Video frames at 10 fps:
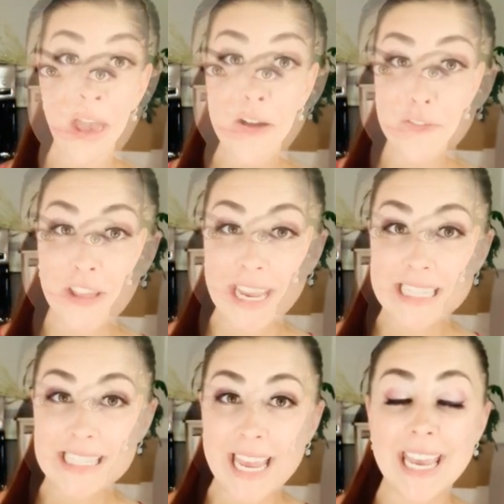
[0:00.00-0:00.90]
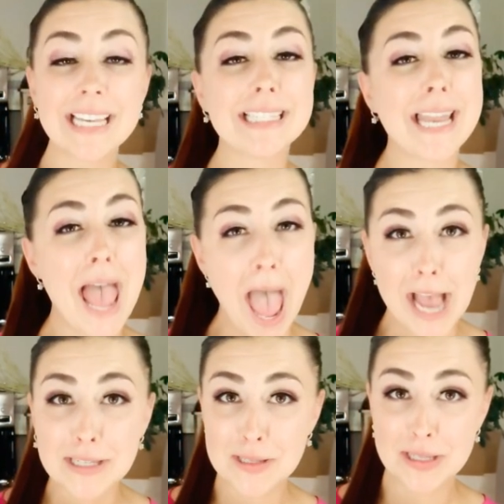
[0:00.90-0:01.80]
Flank steak is an
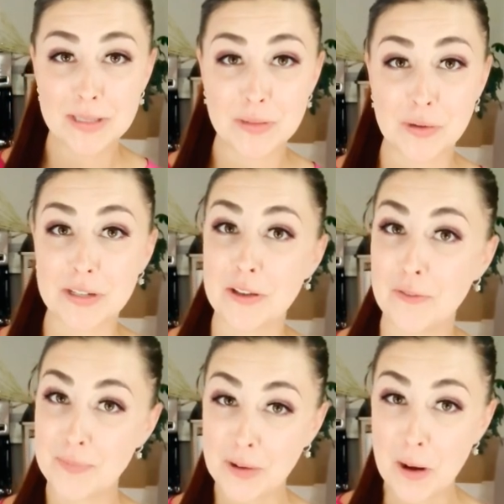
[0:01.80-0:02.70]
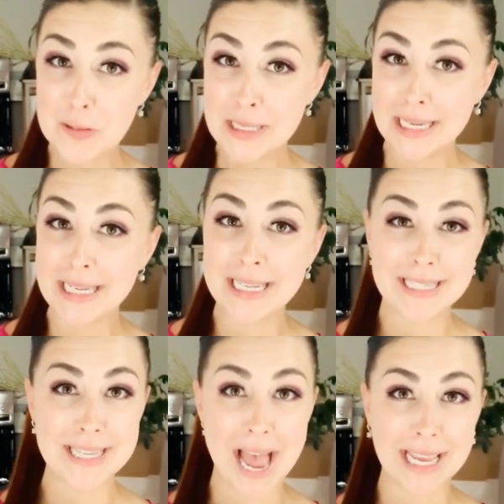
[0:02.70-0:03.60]
excellent source of protein,
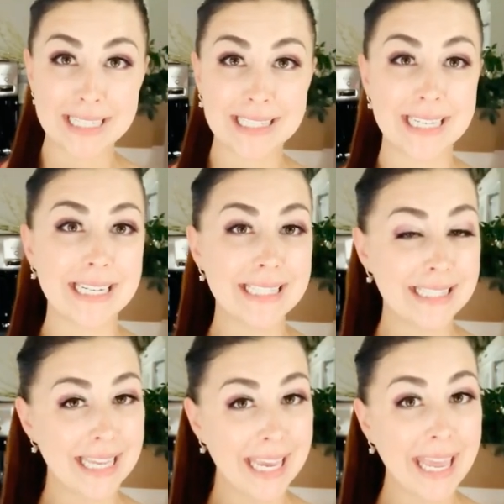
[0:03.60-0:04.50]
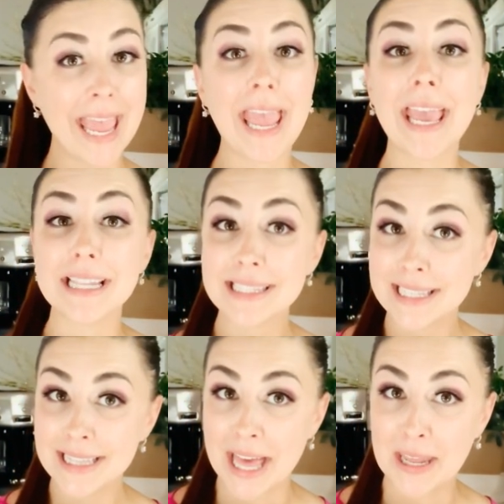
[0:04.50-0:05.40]
niacin, zinc, and
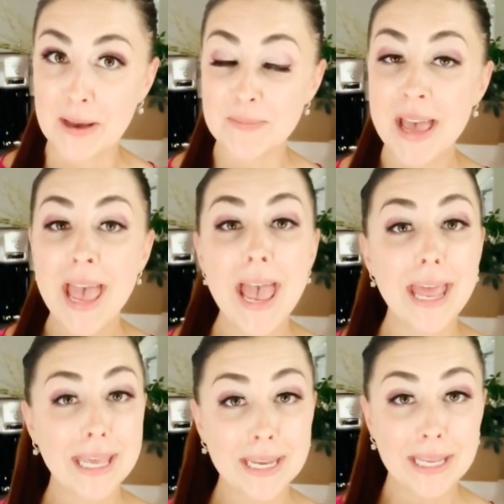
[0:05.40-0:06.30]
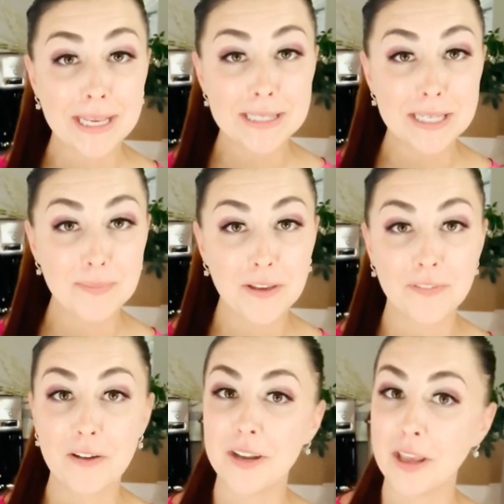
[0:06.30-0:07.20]
selenium, and it can easily be
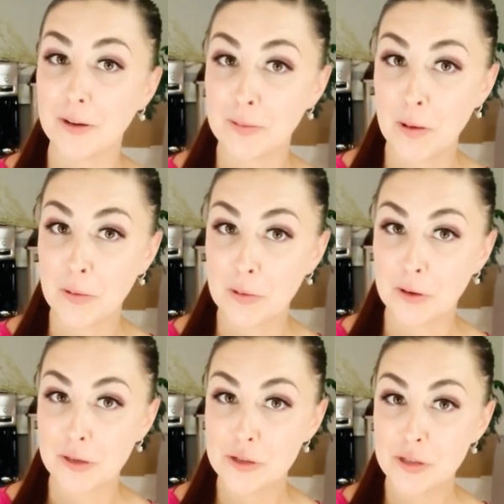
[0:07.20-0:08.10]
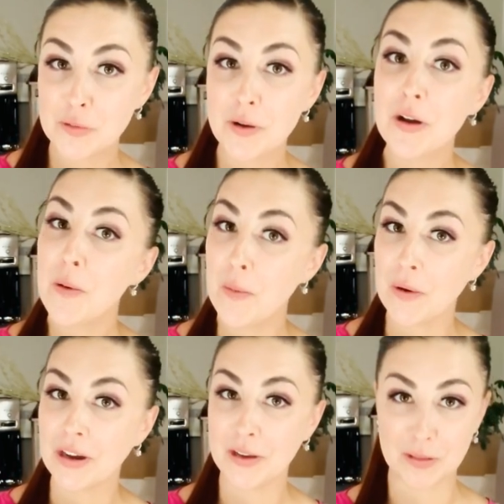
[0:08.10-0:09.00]
found at your local grocery store
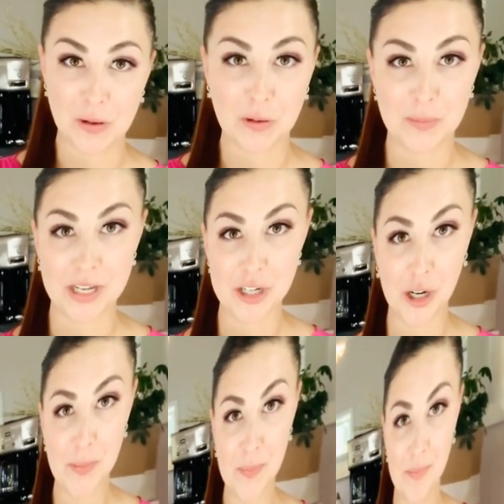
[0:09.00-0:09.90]
or your local butcher.